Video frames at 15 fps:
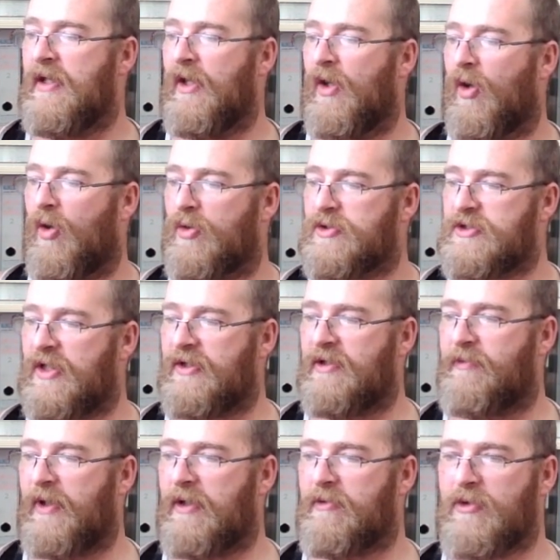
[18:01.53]
Also in the
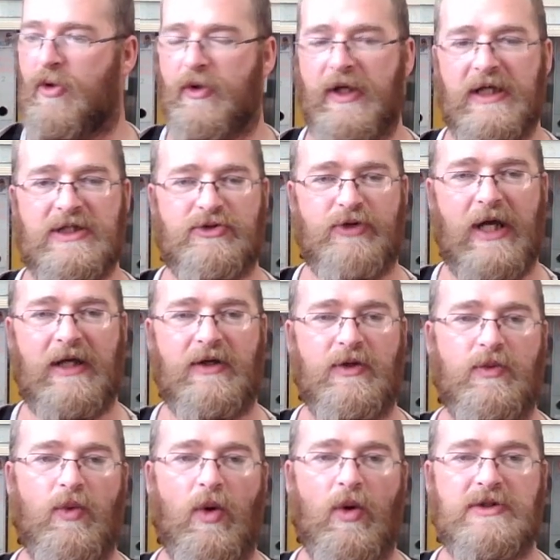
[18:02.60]
bottom corner is rank
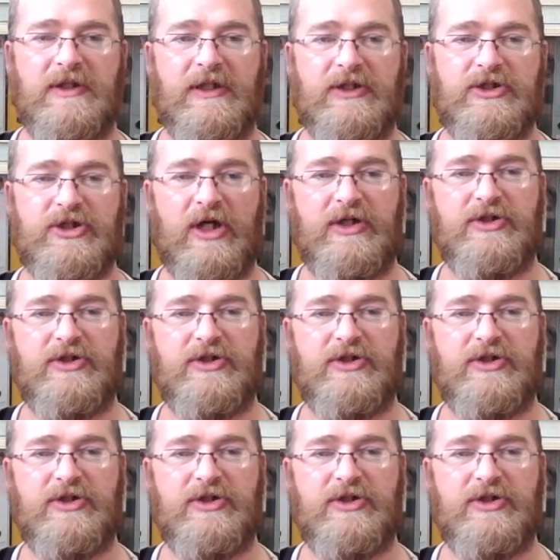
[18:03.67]
rewards, and it shows